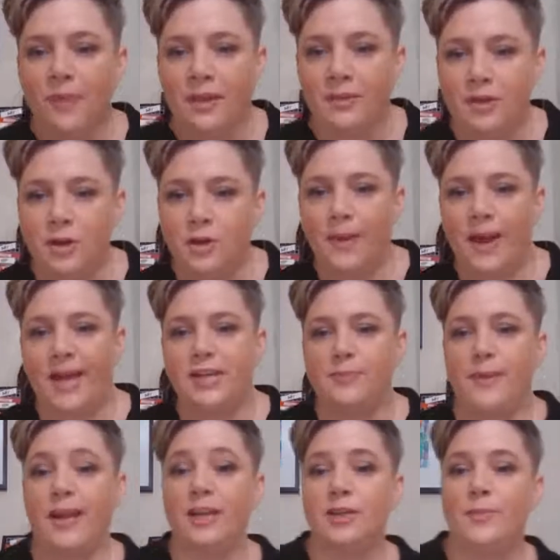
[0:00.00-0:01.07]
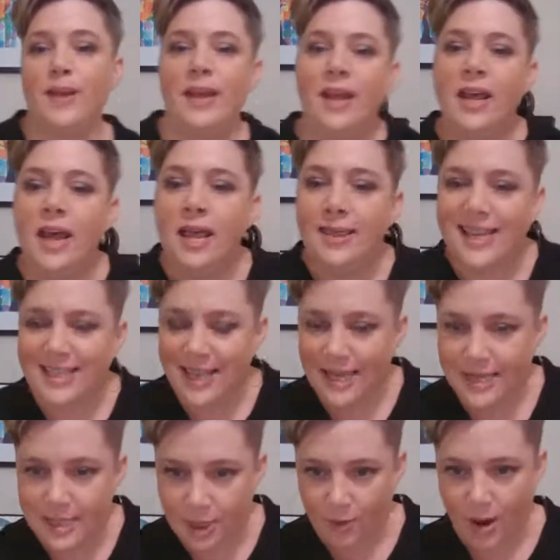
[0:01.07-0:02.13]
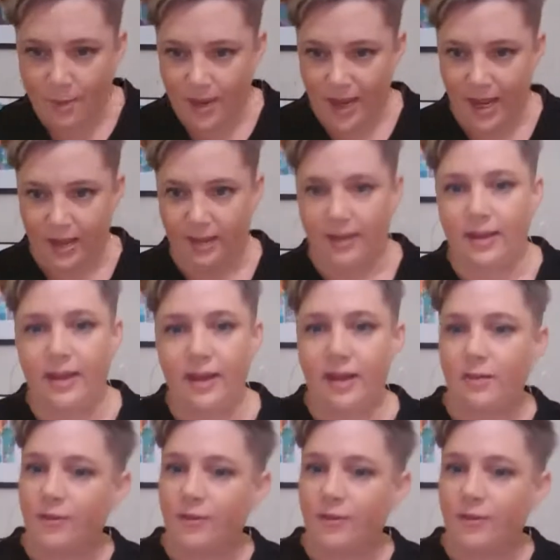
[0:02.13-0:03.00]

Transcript: The new page management. There's Instagram account linking.